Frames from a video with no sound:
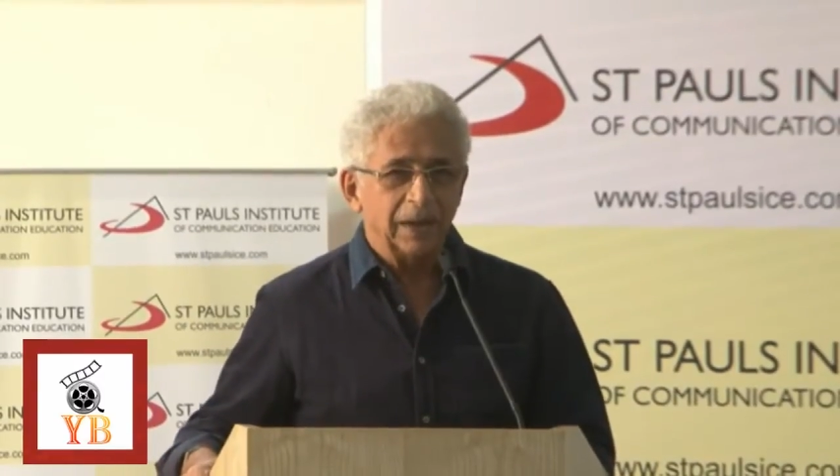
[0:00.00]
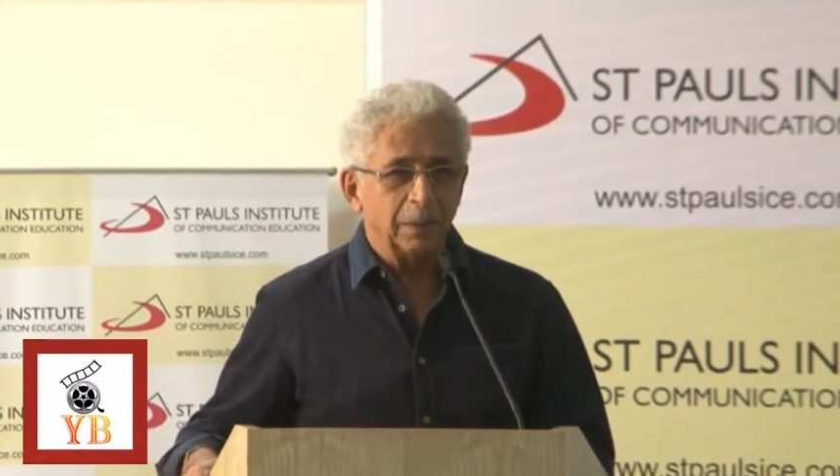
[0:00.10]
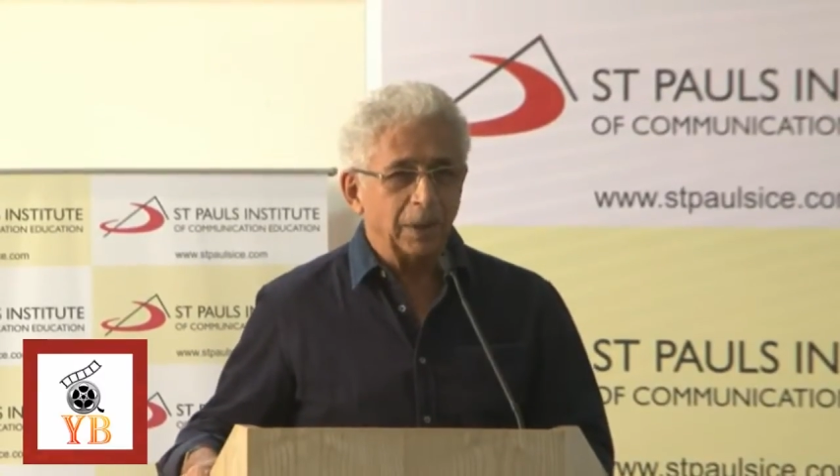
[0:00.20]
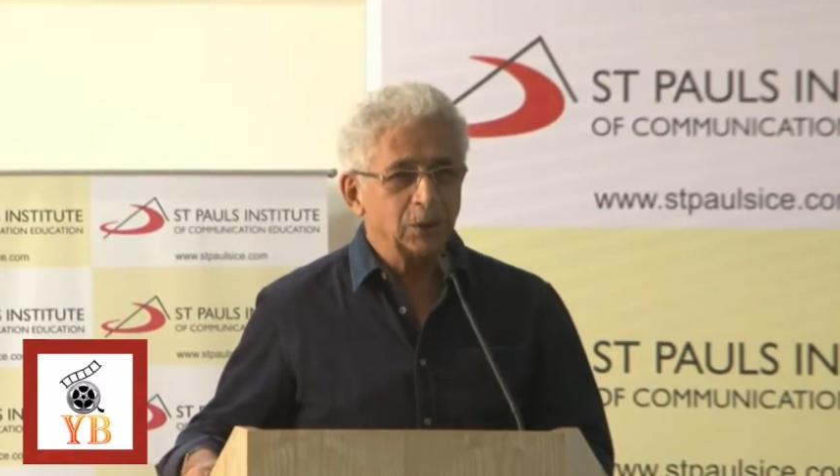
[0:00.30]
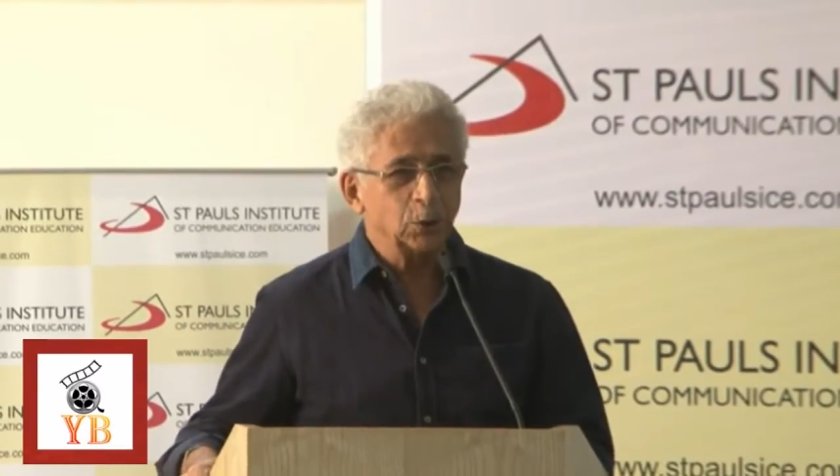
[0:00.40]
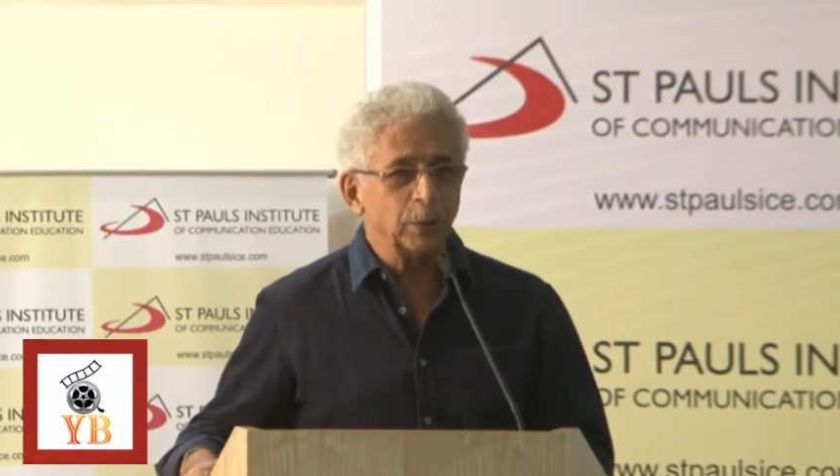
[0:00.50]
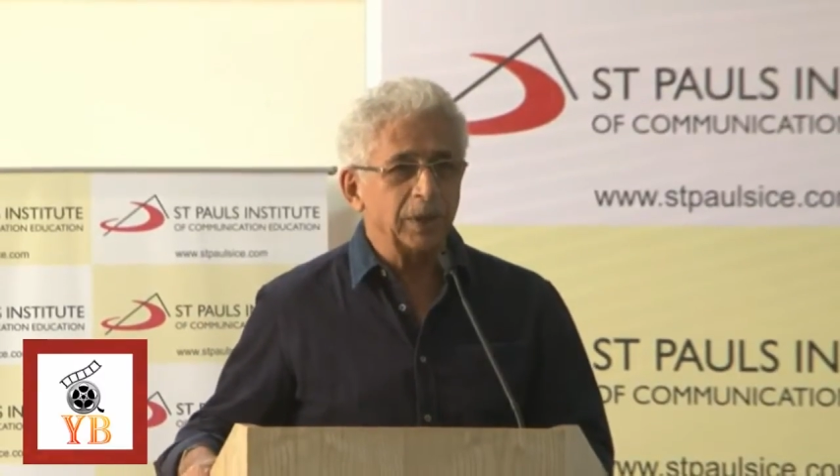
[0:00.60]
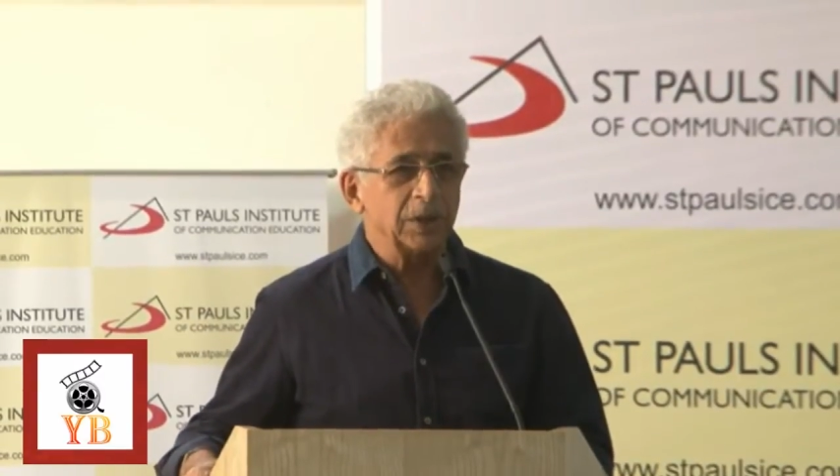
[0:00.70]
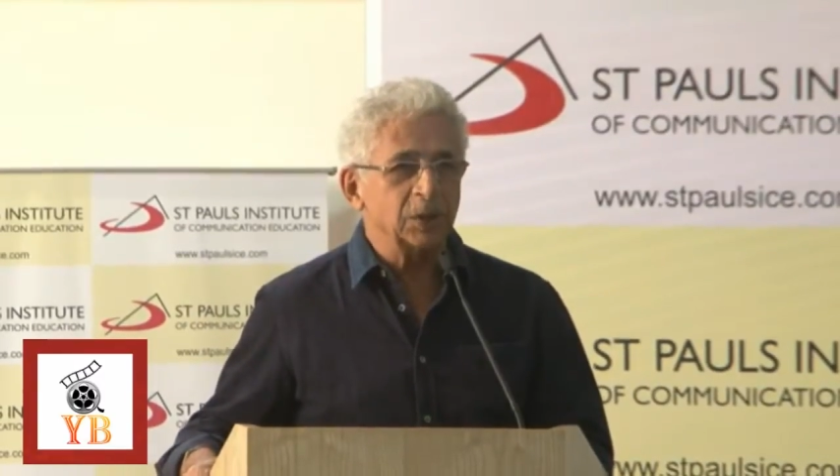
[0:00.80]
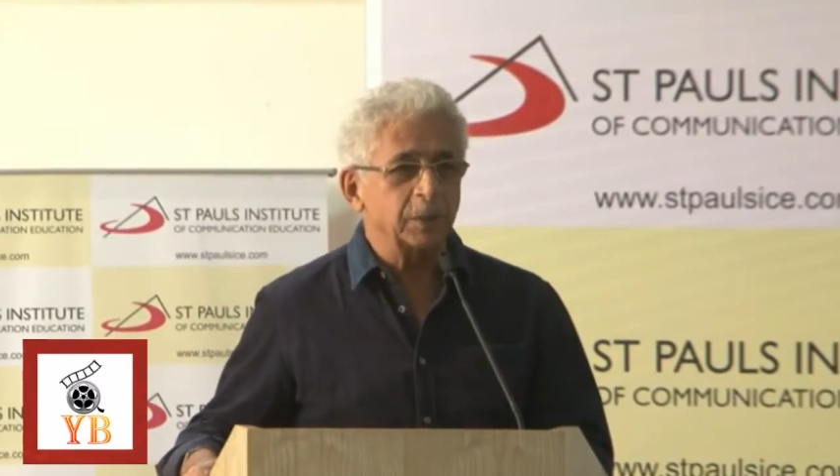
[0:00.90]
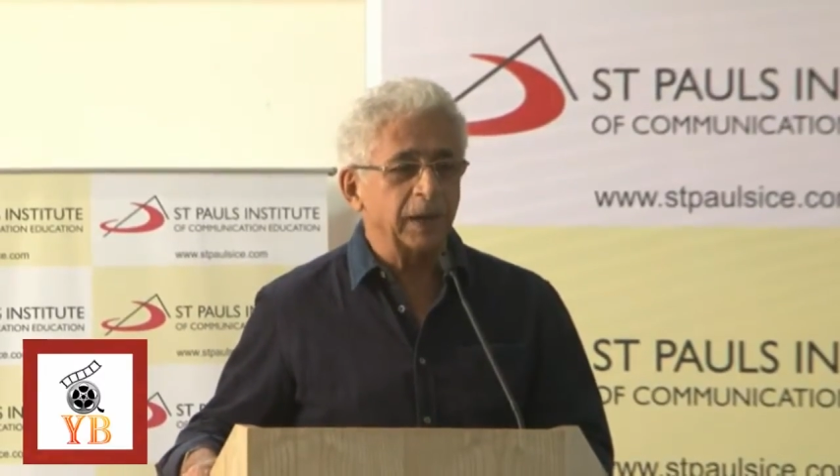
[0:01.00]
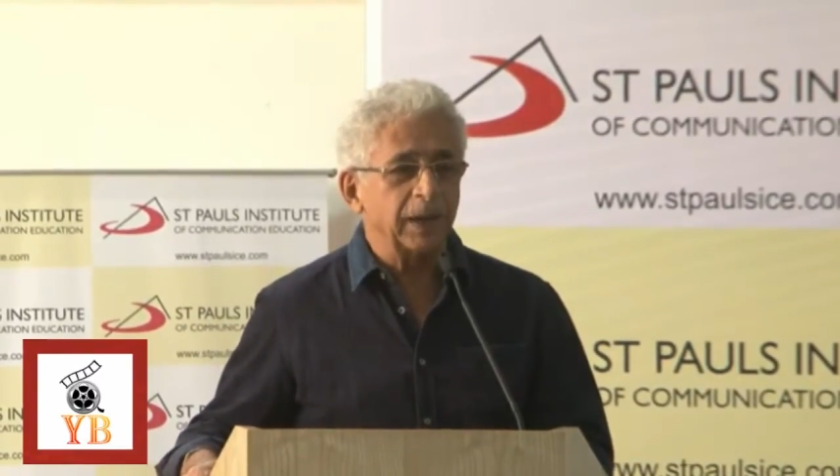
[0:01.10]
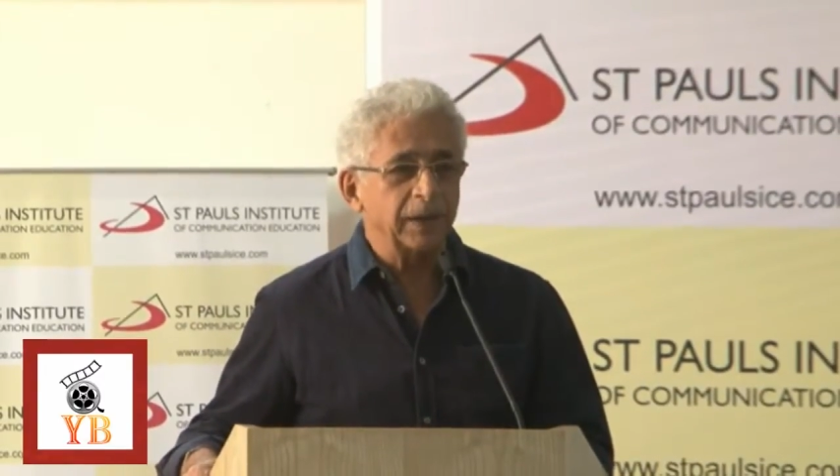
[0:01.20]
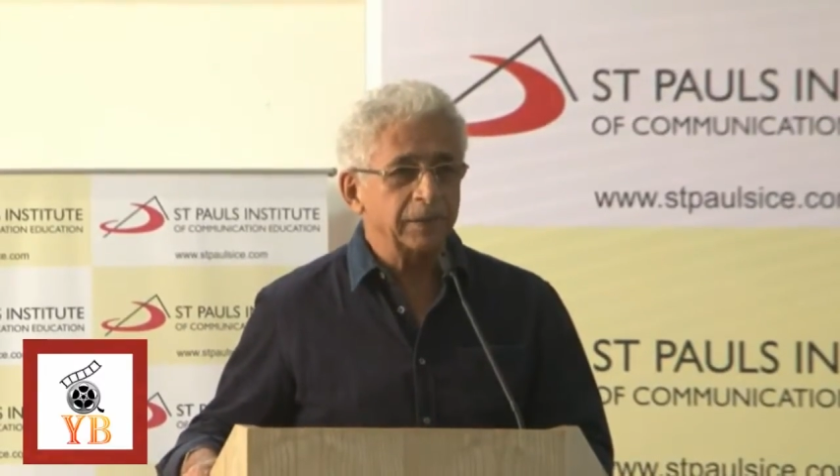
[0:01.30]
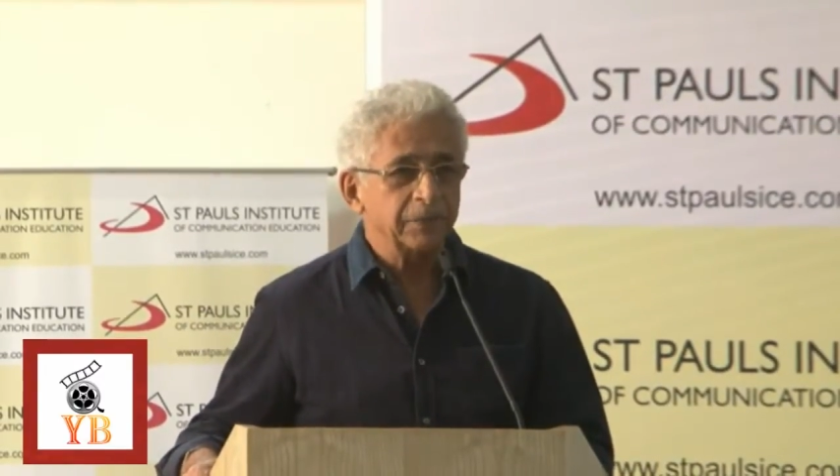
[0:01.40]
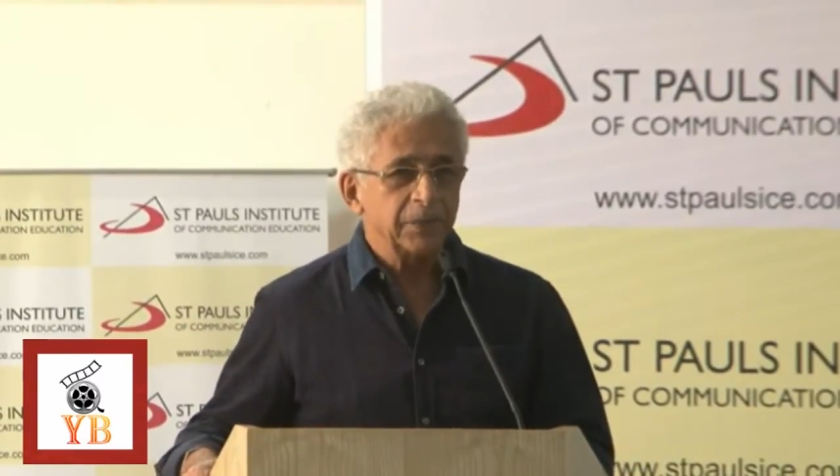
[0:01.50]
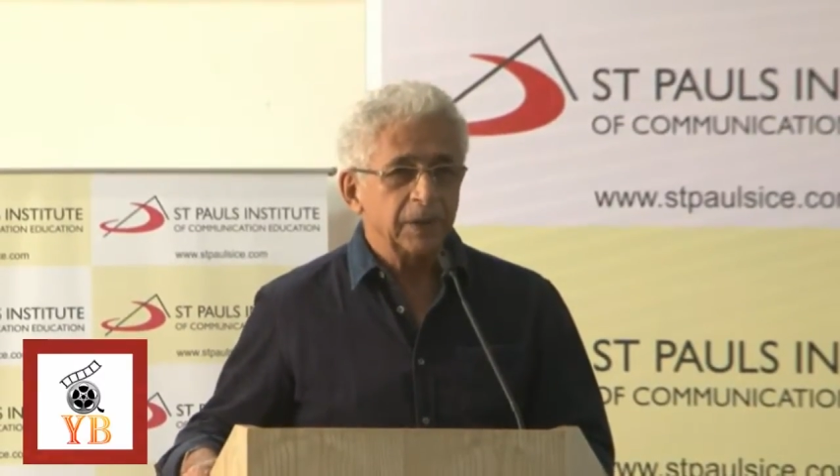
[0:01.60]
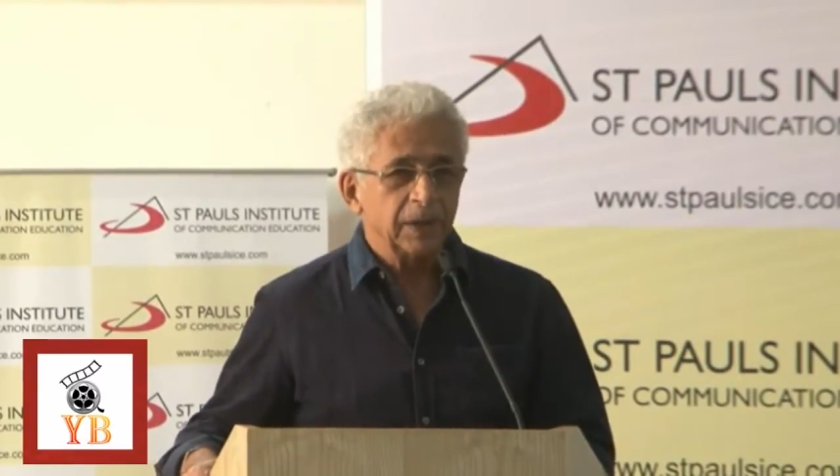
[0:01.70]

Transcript: among so many aspiring